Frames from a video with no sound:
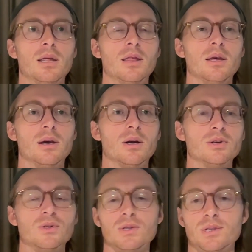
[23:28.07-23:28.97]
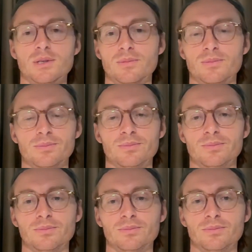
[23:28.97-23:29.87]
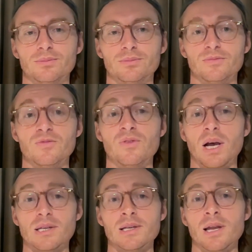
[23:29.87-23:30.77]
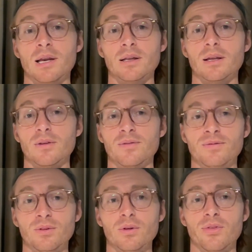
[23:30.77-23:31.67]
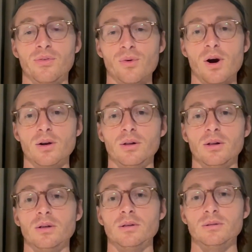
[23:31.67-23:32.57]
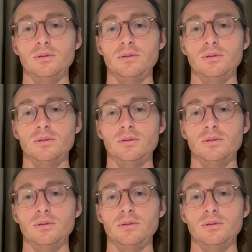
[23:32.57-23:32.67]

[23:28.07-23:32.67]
they're just fascinating, like full throttle.